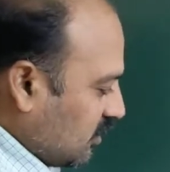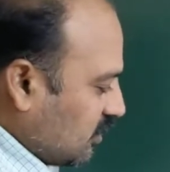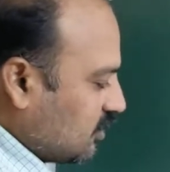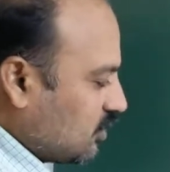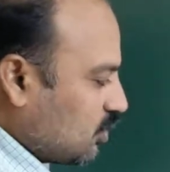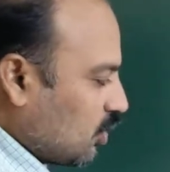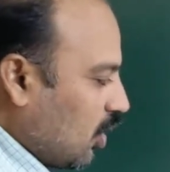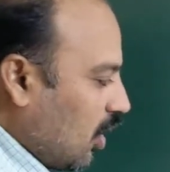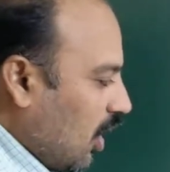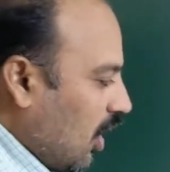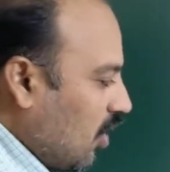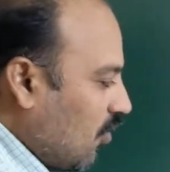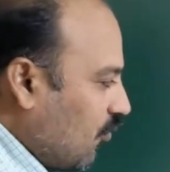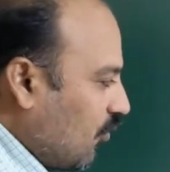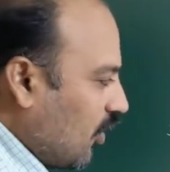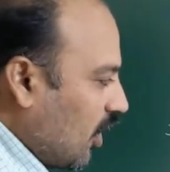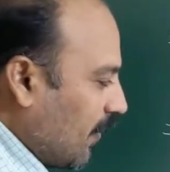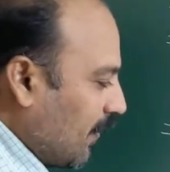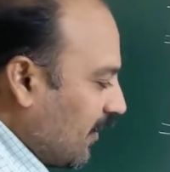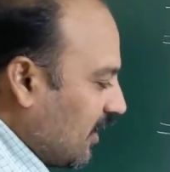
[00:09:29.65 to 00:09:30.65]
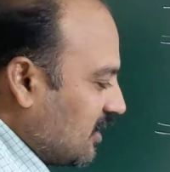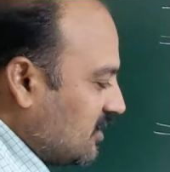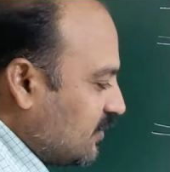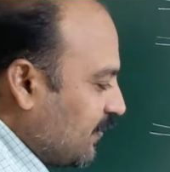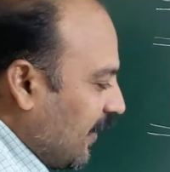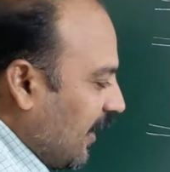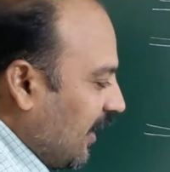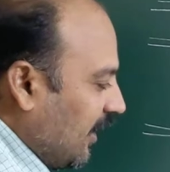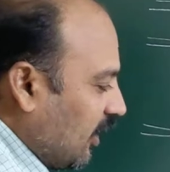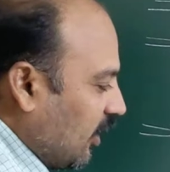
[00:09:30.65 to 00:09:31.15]
So alpha
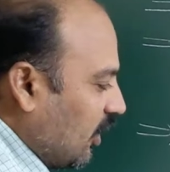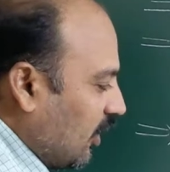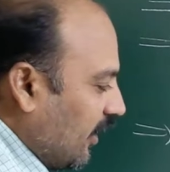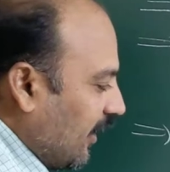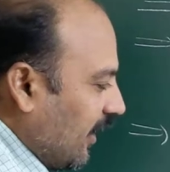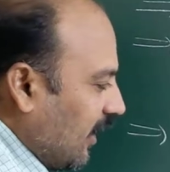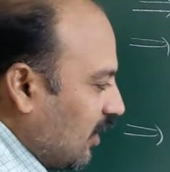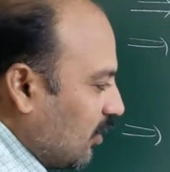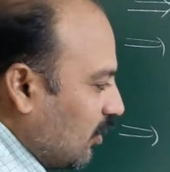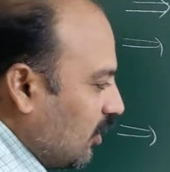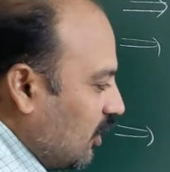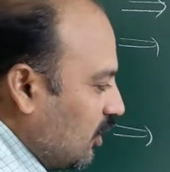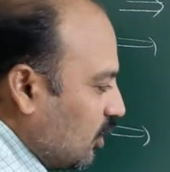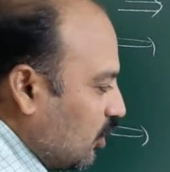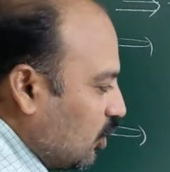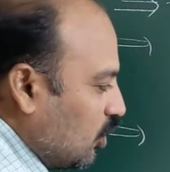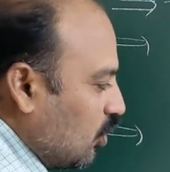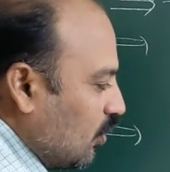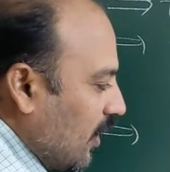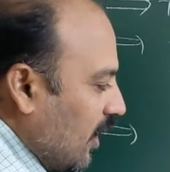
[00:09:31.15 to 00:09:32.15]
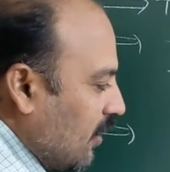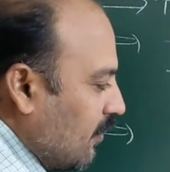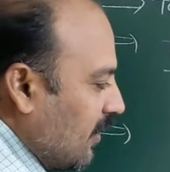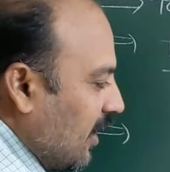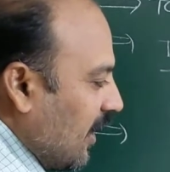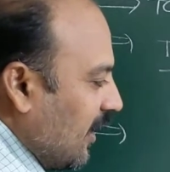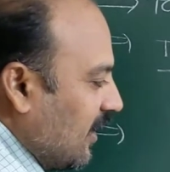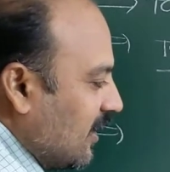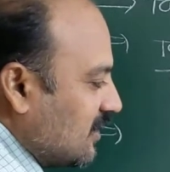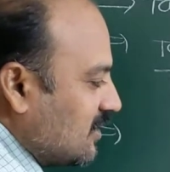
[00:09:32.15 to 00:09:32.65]
plus beta equal to 1
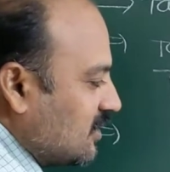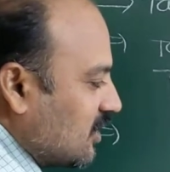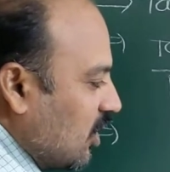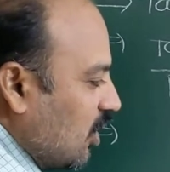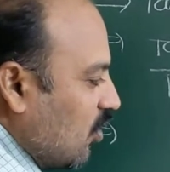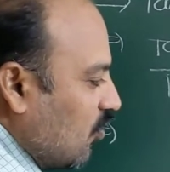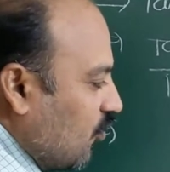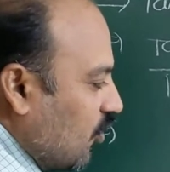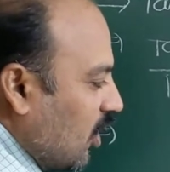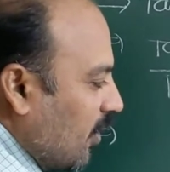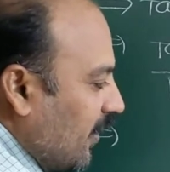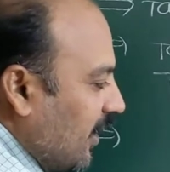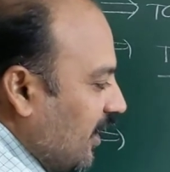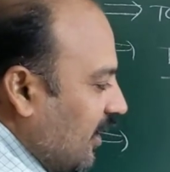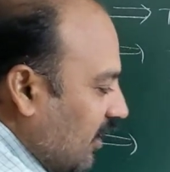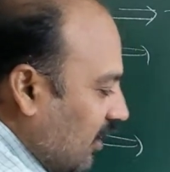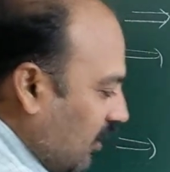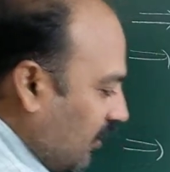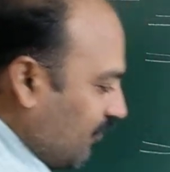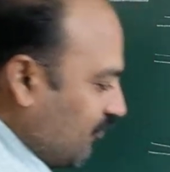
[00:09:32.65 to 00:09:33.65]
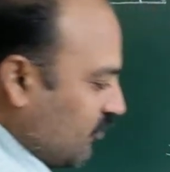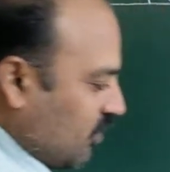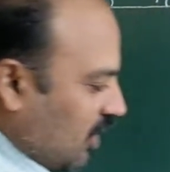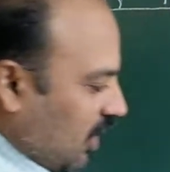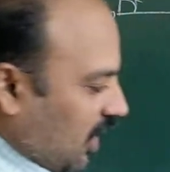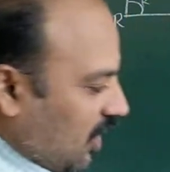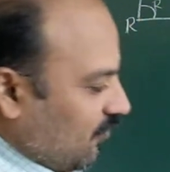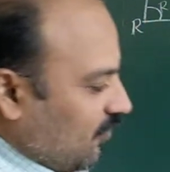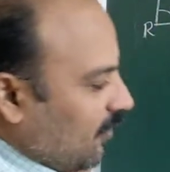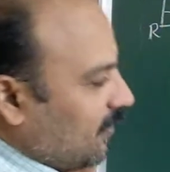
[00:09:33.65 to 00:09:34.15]
minus alpha beta.
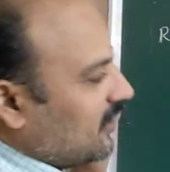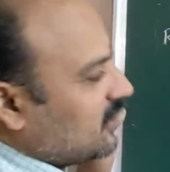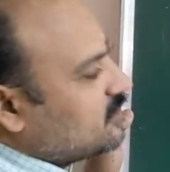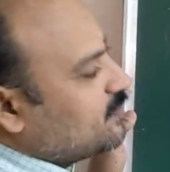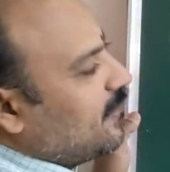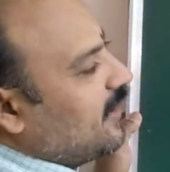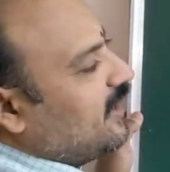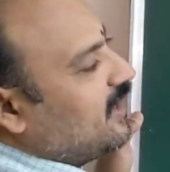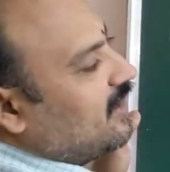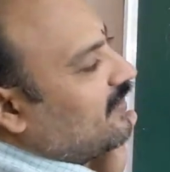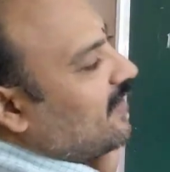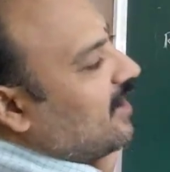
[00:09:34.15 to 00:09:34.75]
Alpha plus beta